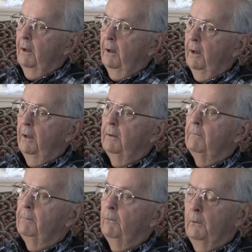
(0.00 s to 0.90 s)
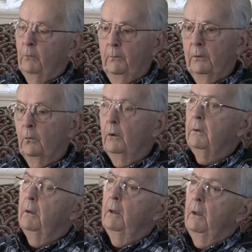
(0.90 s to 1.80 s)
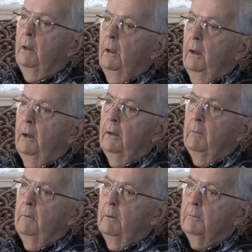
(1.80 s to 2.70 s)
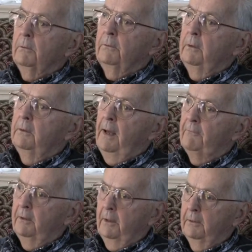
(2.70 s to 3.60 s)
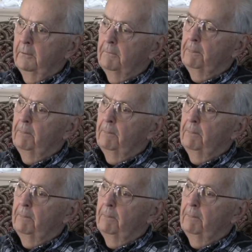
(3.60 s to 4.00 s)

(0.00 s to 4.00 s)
And, and we went on, and I remember the navigator,